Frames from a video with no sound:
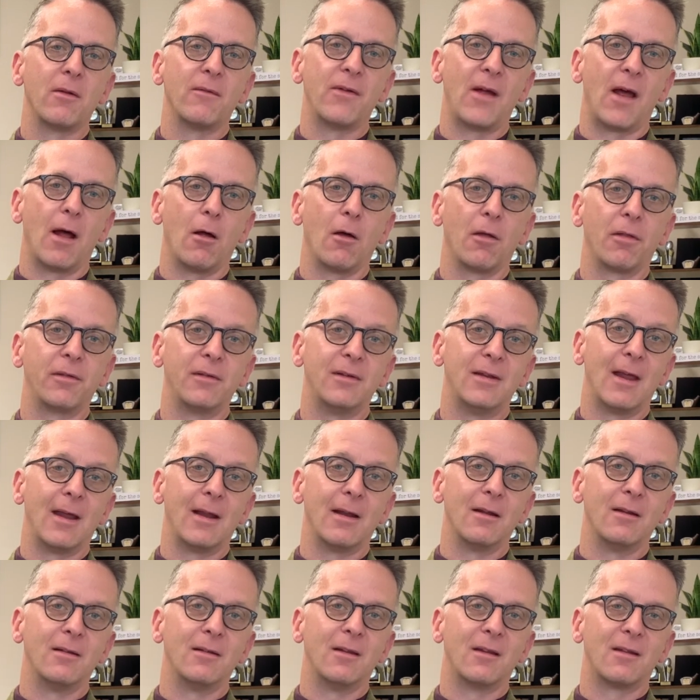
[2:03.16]
of Health
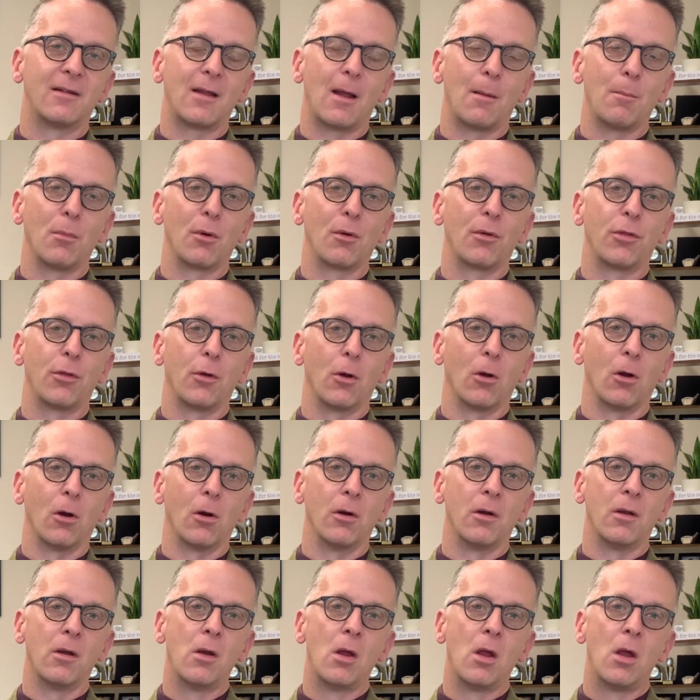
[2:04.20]
dated December
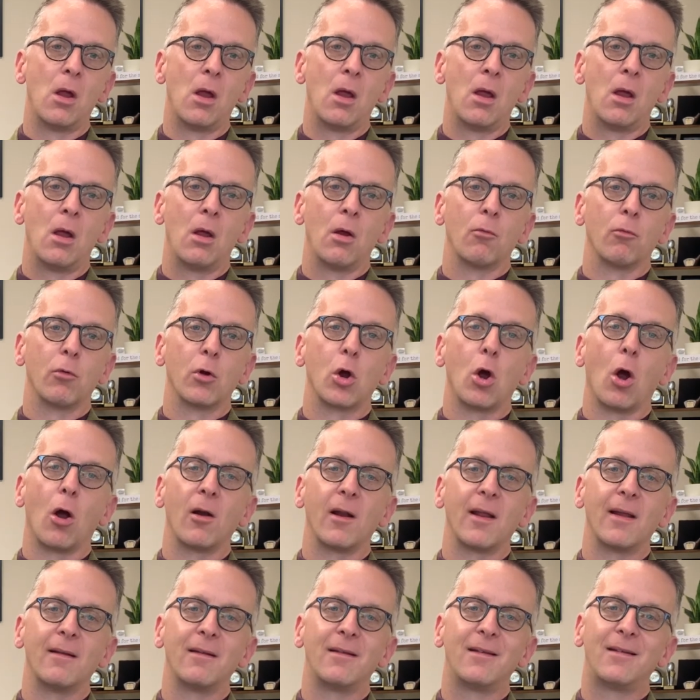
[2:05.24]
3rd
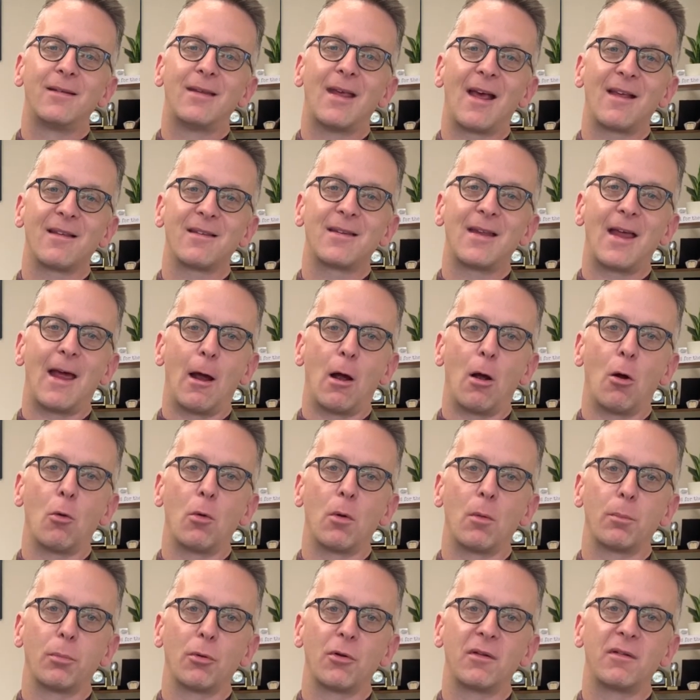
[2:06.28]
regarding test
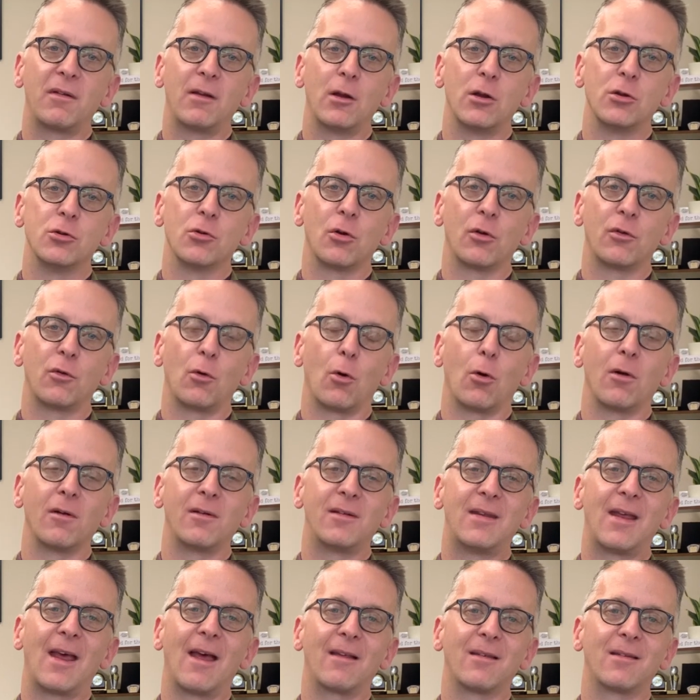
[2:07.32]
out procedures or
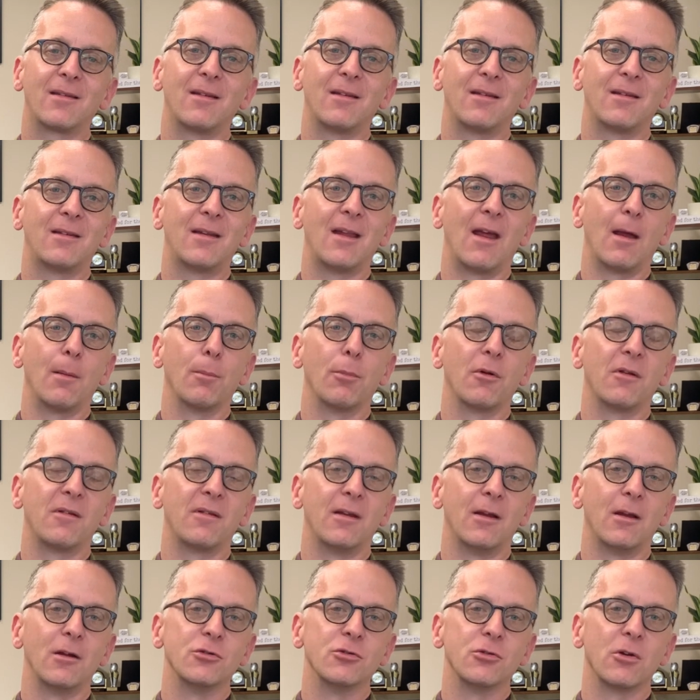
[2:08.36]
test to stay
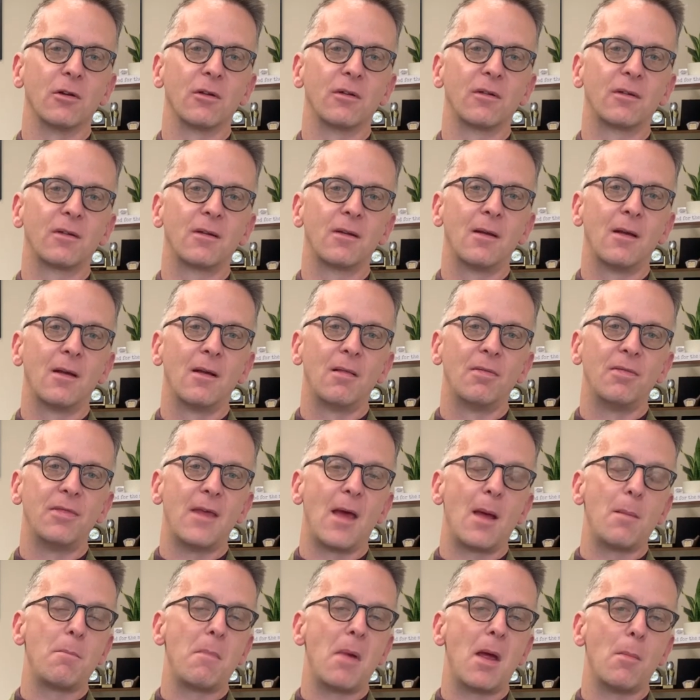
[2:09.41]
procedures.
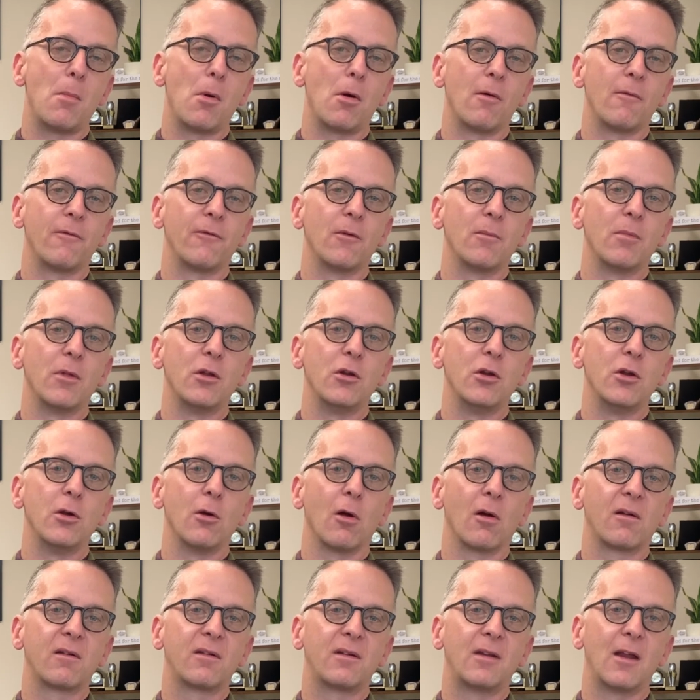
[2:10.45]
That memo from the New
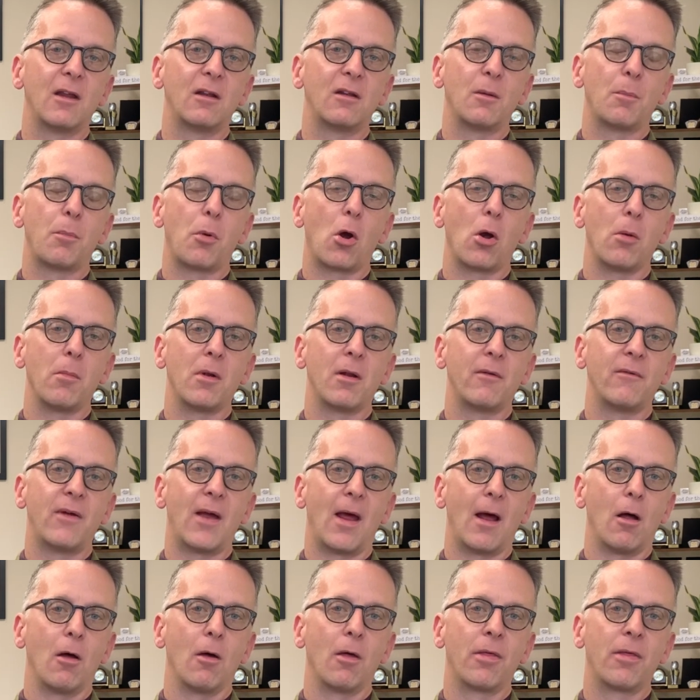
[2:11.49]
York State Department of
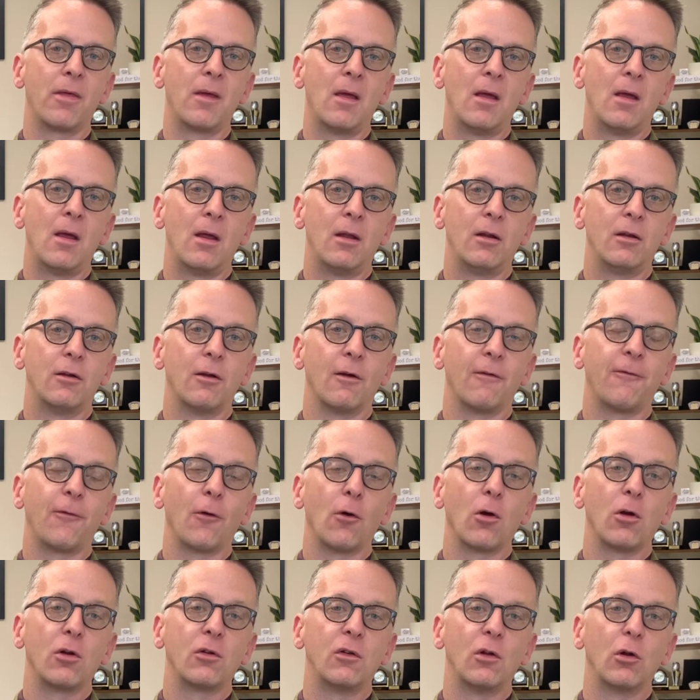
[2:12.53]
Health
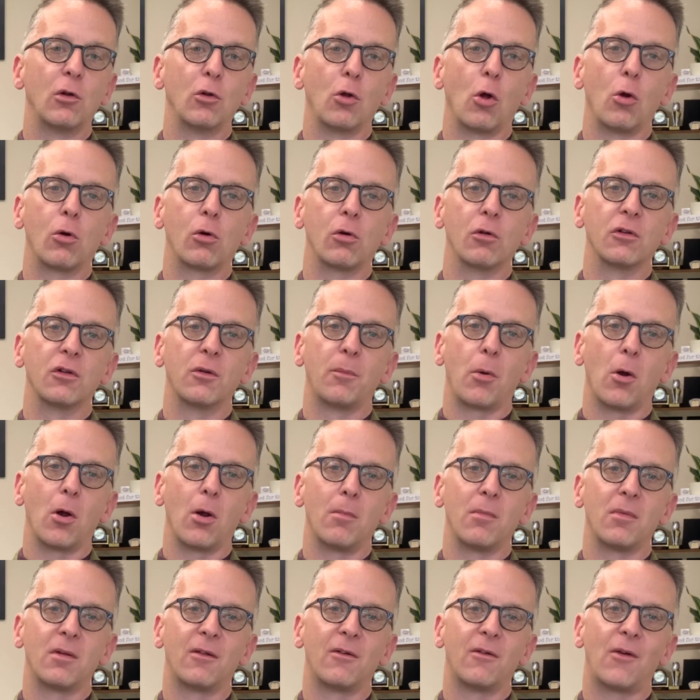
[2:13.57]
deferred to local
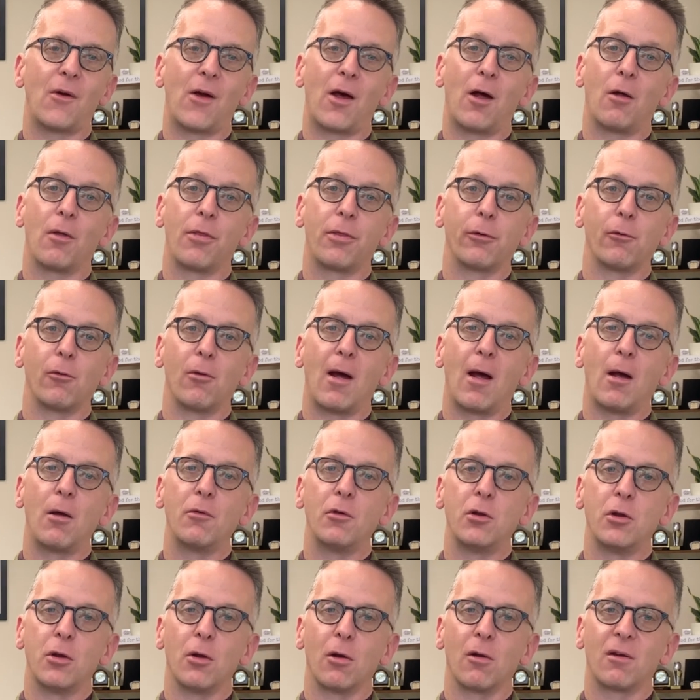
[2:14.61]
departments of health throughout
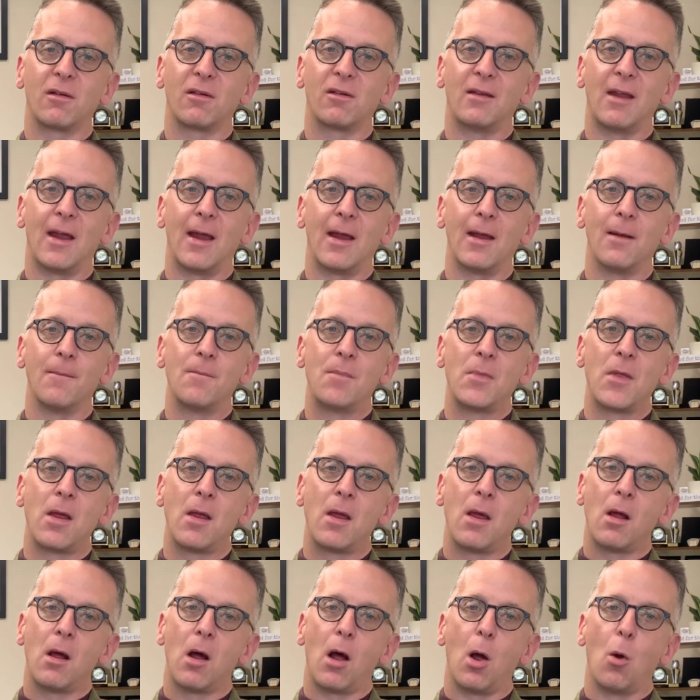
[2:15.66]
New York State
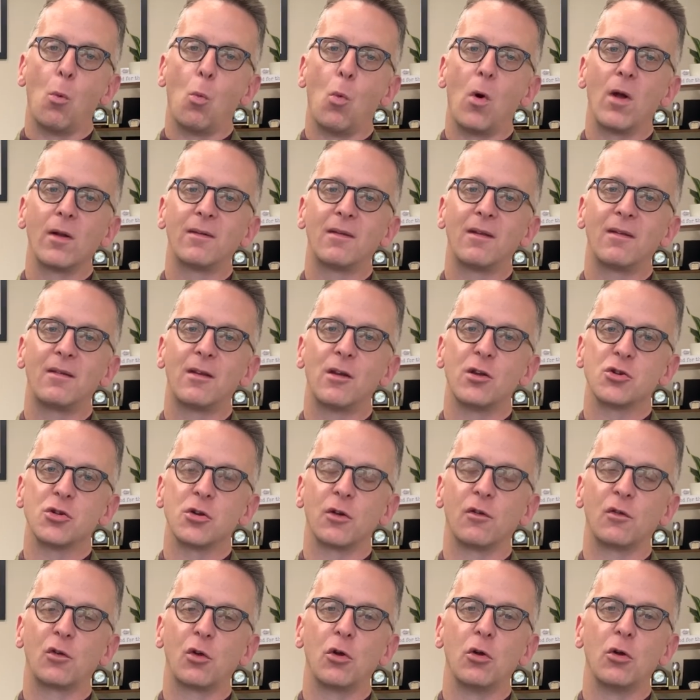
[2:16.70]
on what
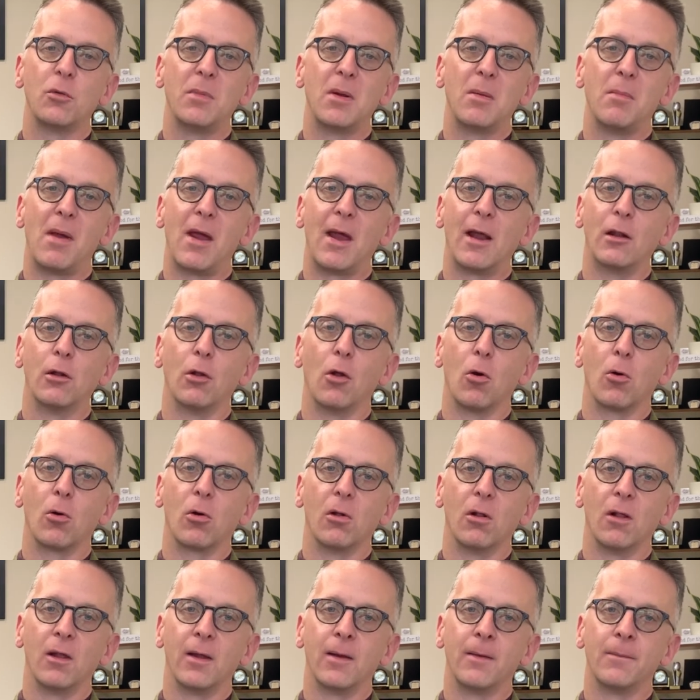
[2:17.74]
decisions could be made
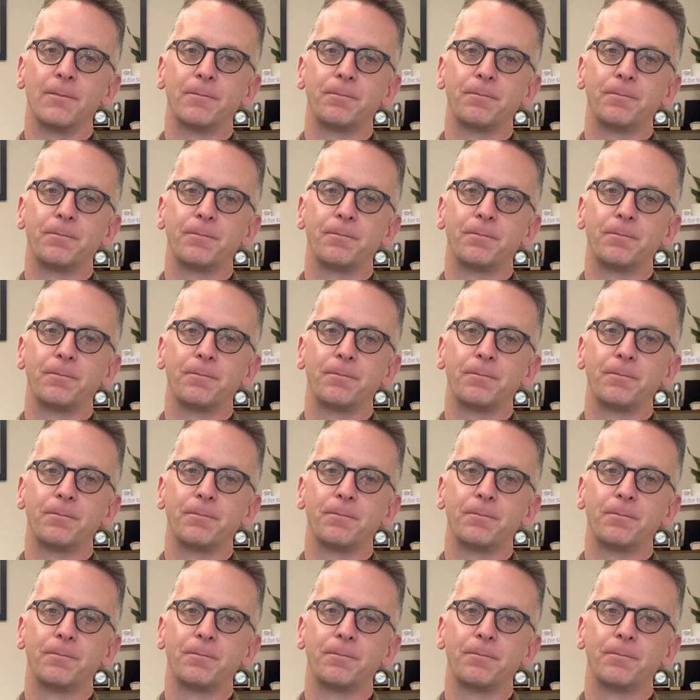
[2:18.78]
locally.